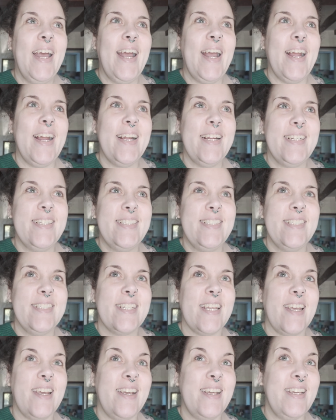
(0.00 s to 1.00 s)

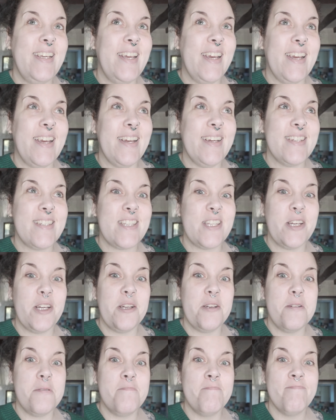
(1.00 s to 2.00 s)
And yeah,
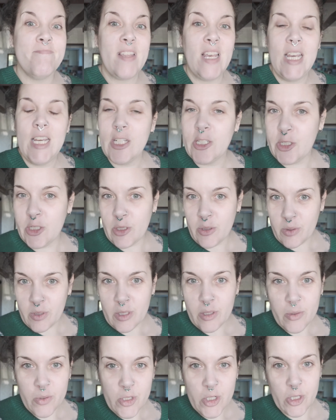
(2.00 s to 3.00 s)
so new
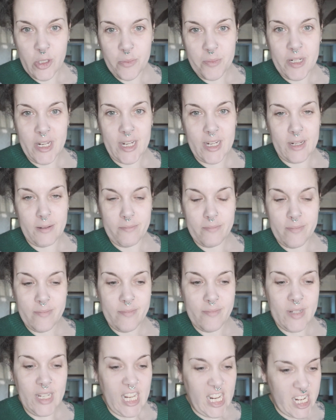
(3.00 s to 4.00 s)
YouTube name,
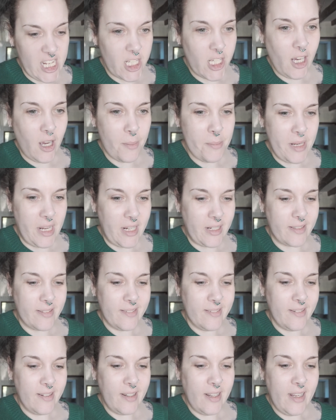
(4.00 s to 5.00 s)

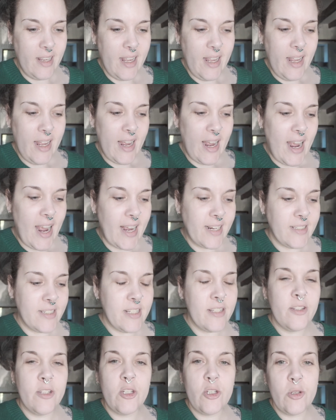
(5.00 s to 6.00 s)
incoming.
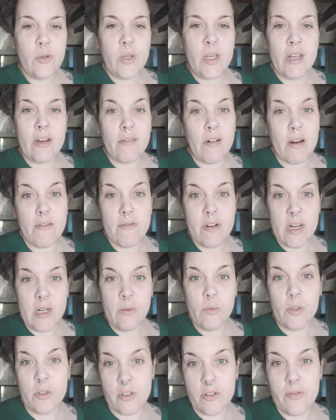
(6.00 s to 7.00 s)
And in the new year, I
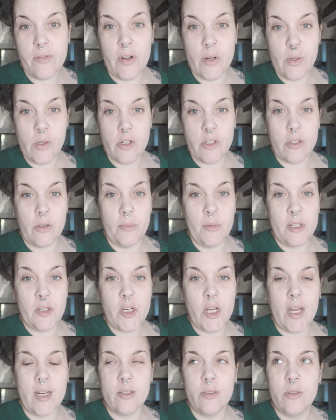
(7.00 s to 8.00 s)
really want to focus on my
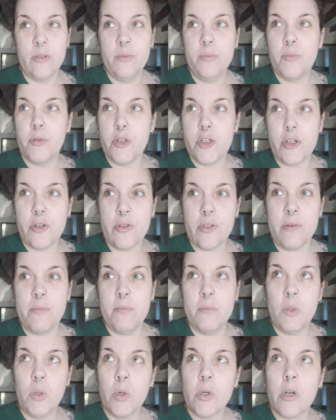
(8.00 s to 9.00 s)
channel,
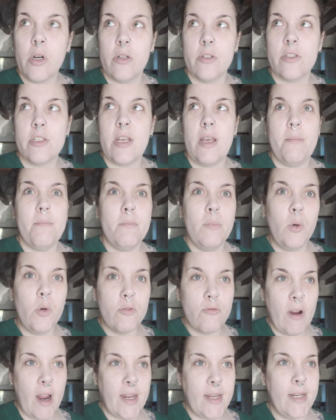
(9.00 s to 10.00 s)
producing more content
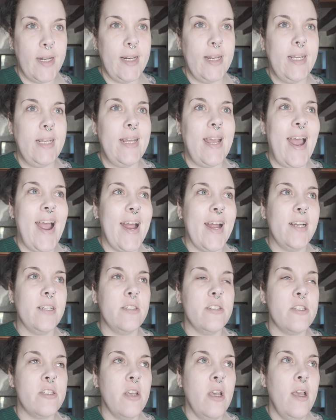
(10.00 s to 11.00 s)
more regularly
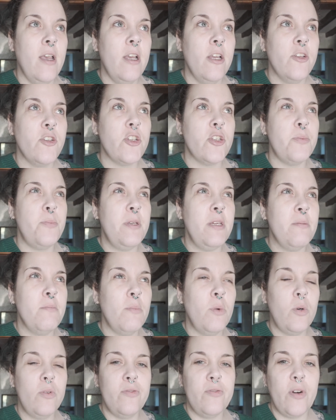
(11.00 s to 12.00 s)
and just
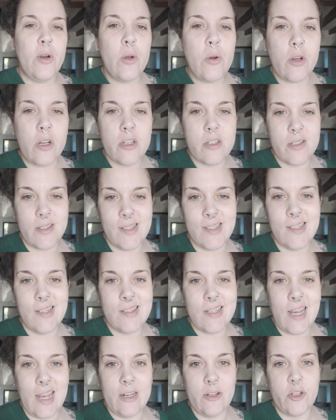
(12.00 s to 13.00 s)
being more focused and
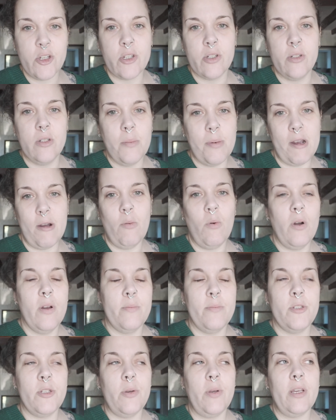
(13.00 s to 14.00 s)
intentional about
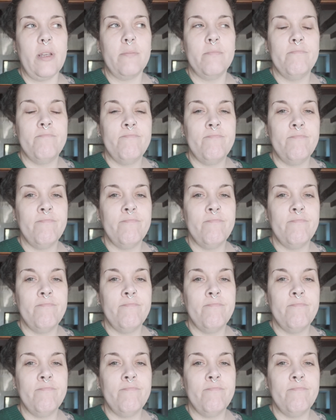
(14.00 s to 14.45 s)
what I'm doing.